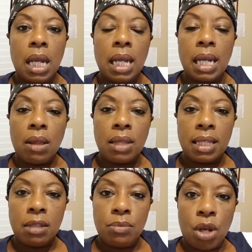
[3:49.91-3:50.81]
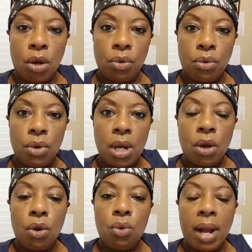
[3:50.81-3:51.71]
and I'll let them know
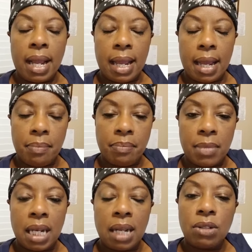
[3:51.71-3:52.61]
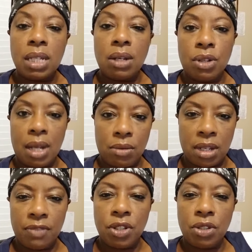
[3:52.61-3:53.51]
who I am. And I'll tell you, I'll
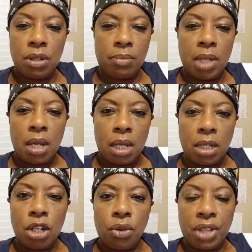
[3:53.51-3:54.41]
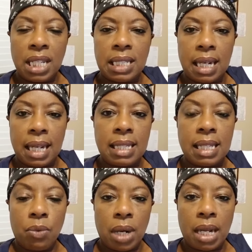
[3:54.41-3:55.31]
give you some, things that I
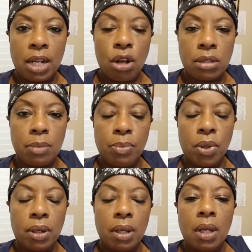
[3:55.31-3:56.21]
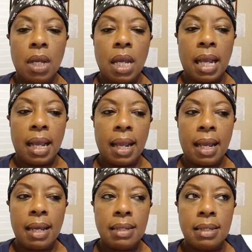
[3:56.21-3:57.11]
say when I call to book.
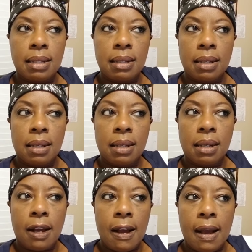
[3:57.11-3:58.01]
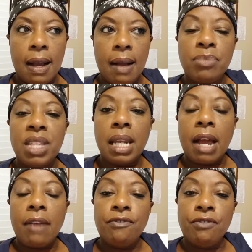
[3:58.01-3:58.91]
And then
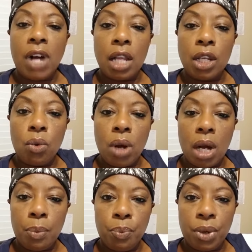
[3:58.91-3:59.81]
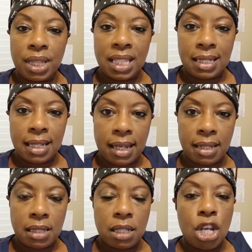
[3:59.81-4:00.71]
I follow up with a
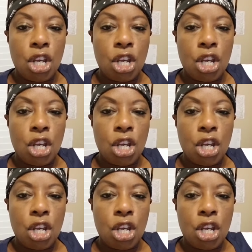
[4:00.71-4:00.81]
text.